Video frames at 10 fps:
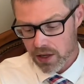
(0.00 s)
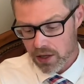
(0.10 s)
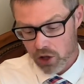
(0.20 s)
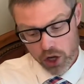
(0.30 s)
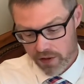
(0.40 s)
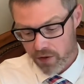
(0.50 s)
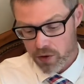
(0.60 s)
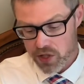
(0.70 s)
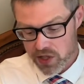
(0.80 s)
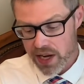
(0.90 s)
Look at
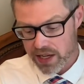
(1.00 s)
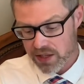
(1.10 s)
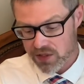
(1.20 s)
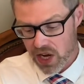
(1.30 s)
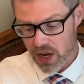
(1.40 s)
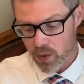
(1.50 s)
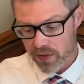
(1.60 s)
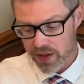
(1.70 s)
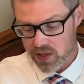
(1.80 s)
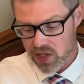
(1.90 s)
verse 6 of 2
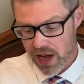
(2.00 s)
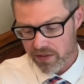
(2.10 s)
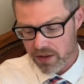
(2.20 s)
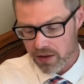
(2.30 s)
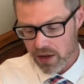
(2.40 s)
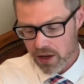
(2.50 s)
Corinthians 7.